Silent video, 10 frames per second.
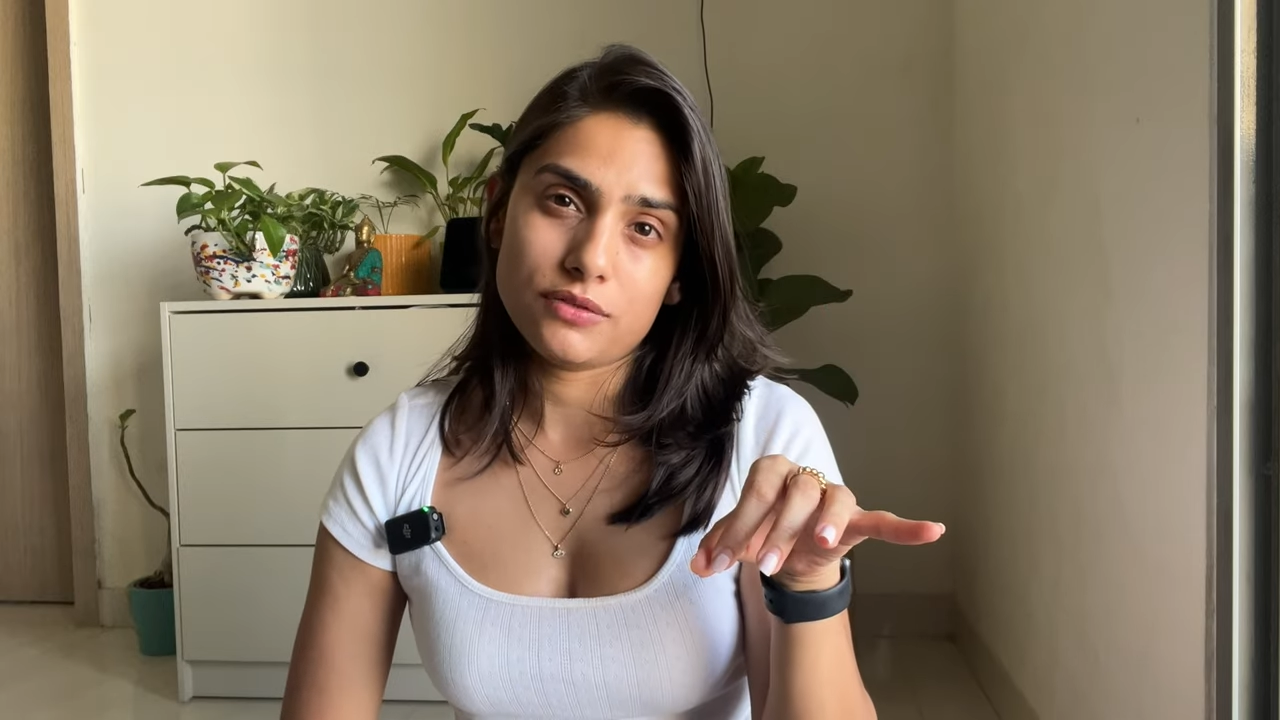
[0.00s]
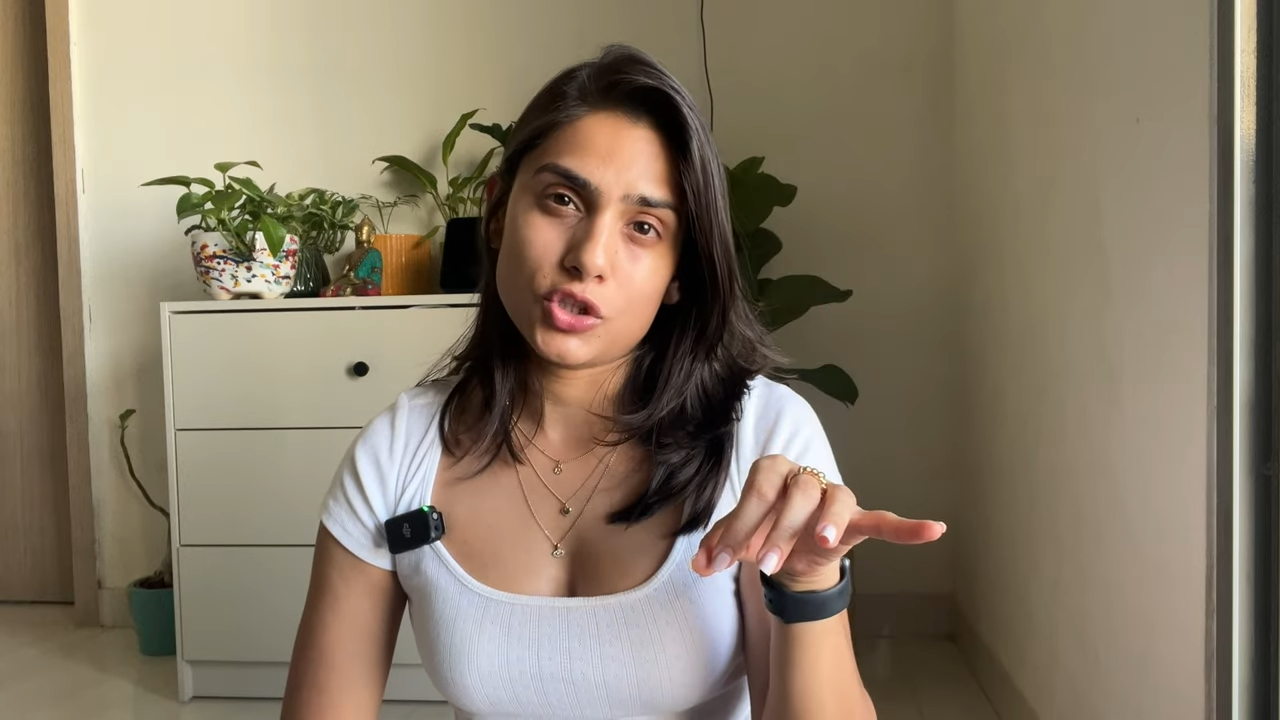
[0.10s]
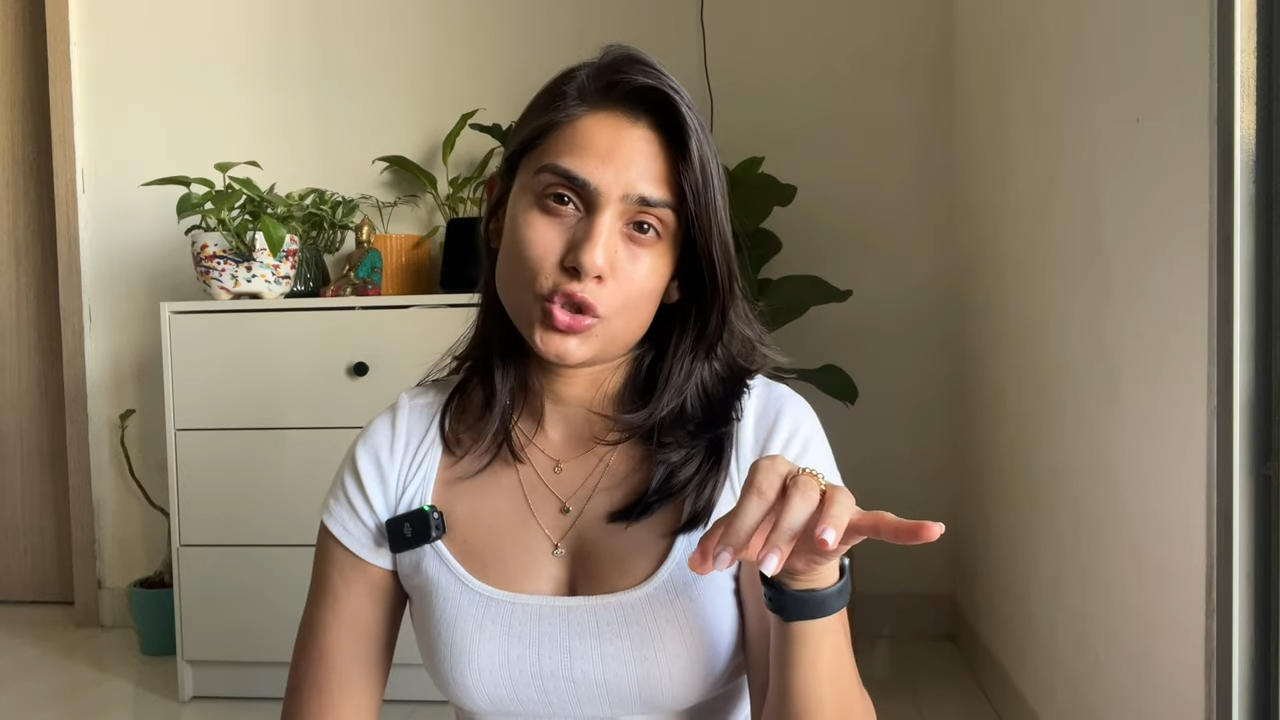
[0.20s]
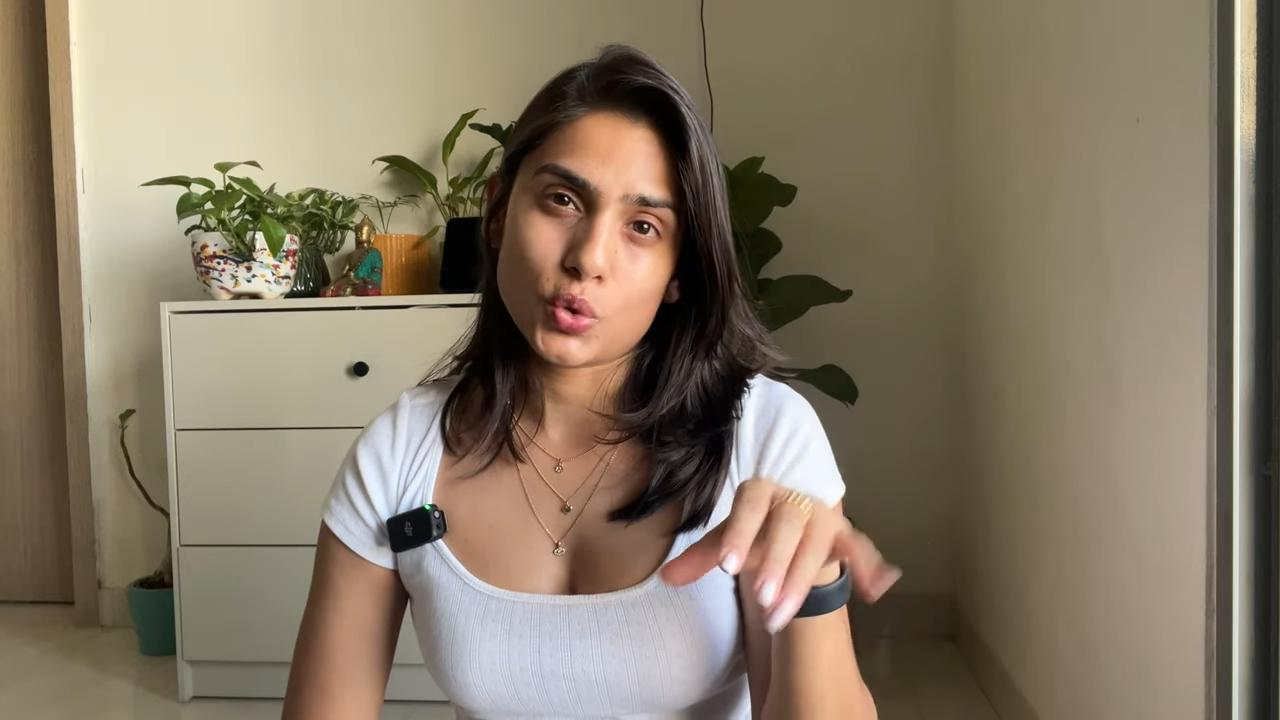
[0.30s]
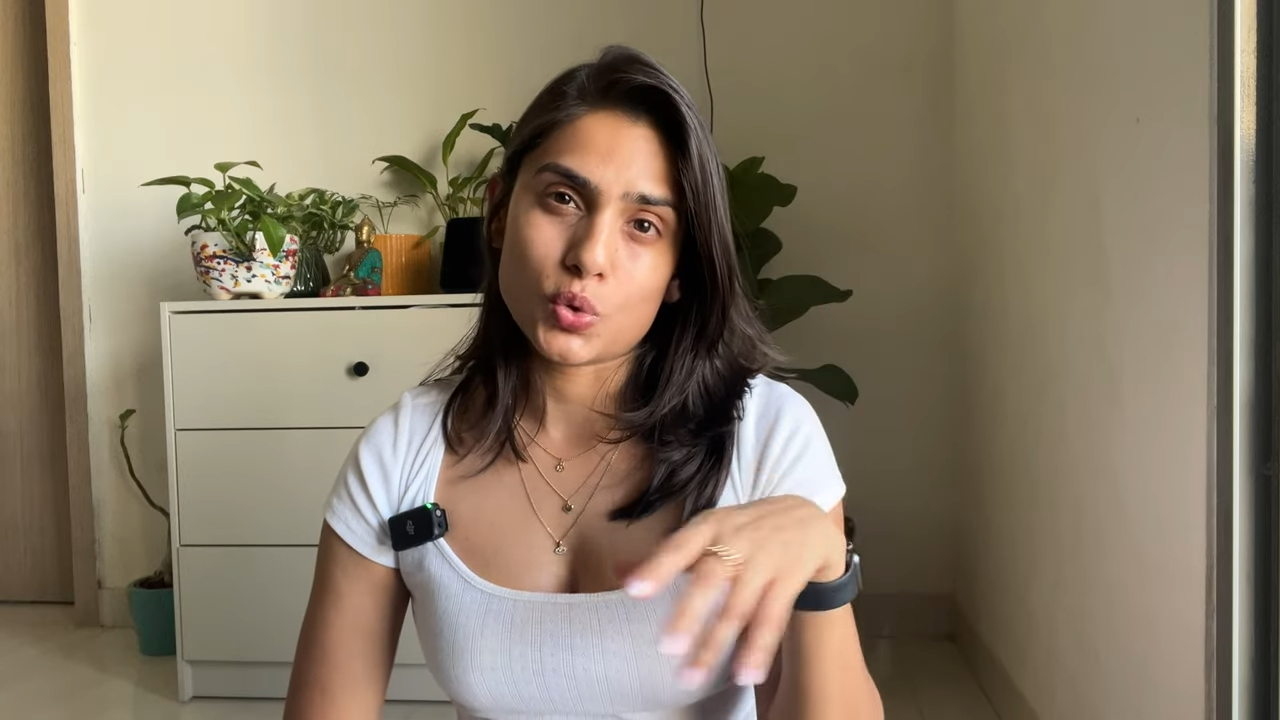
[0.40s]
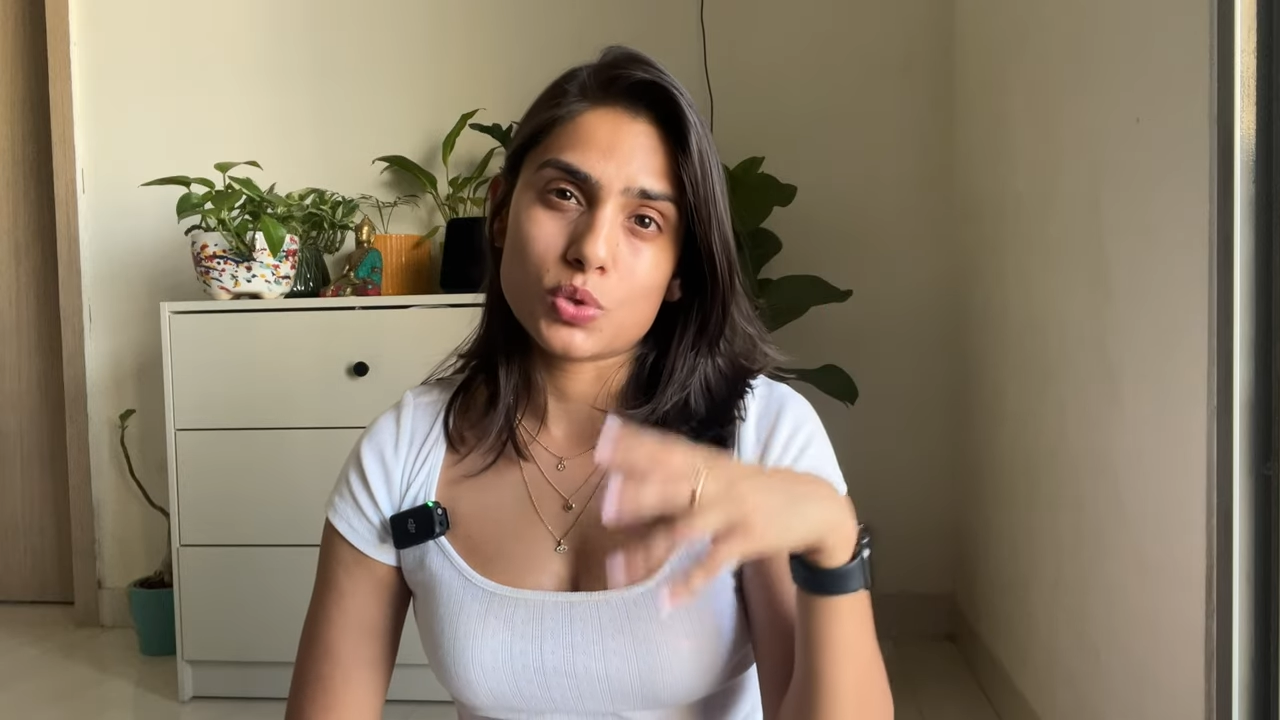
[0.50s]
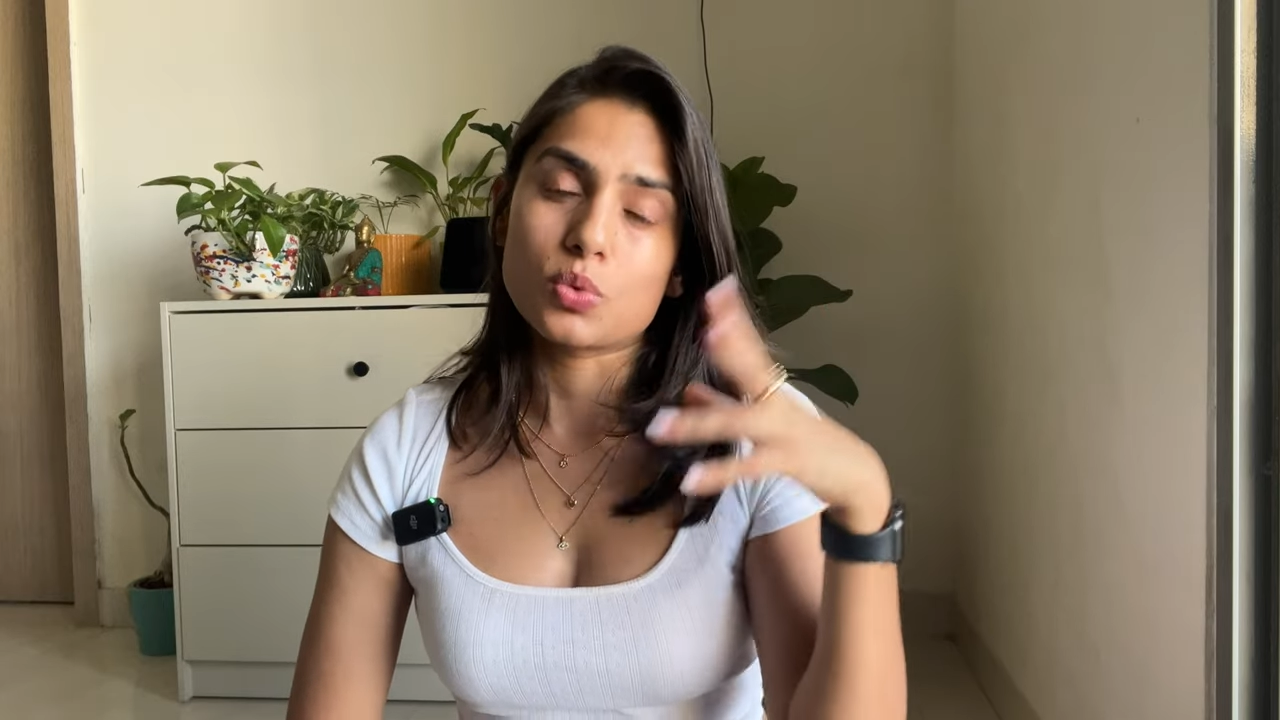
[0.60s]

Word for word: V shows,